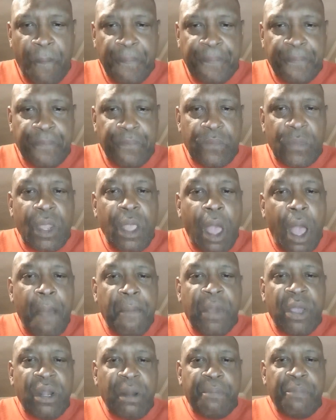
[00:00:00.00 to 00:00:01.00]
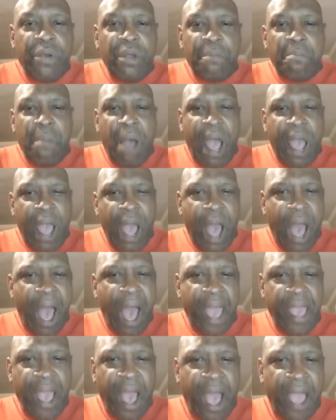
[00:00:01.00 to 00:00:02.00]
I'm going to put my
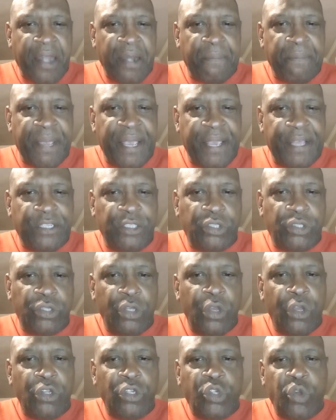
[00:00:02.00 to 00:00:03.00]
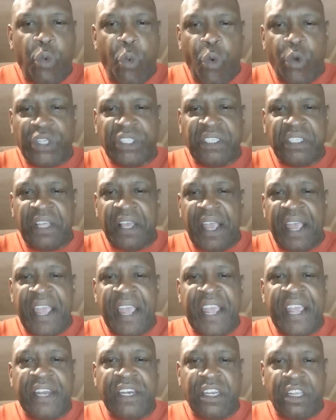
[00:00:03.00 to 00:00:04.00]
high item ends towards the
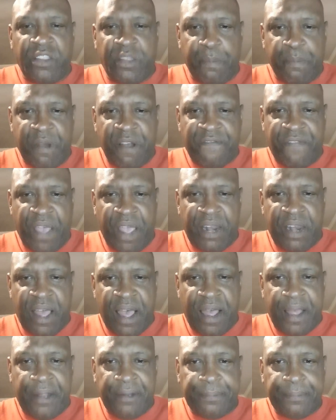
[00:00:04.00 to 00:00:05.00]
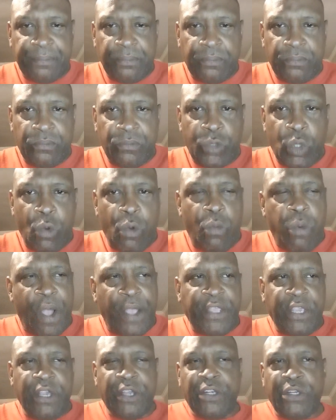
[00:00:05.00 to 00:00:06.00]
end of the buffet line. Why are you
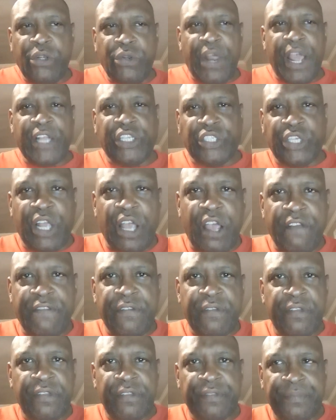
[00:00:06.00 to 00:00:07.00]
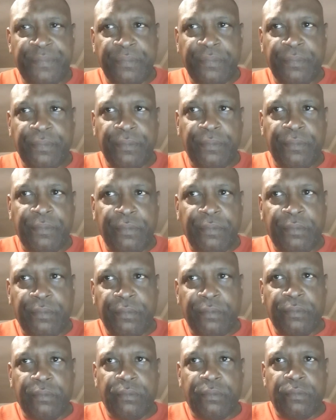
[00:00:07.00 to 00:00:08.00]
going to do that, chef?
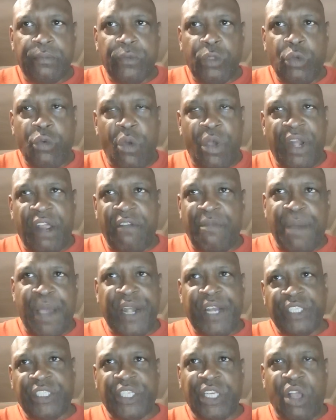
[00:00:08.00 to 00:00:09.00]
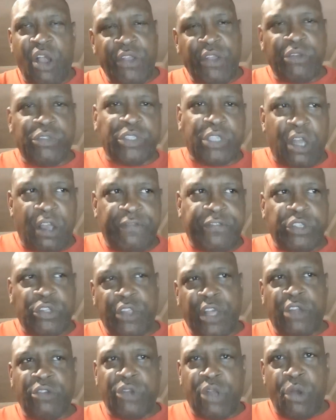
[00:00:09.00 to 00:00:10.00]
You want everybody to see all your stuff so they'll
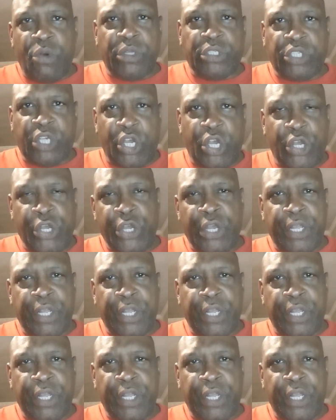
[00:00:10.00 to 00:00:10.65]
know it's good.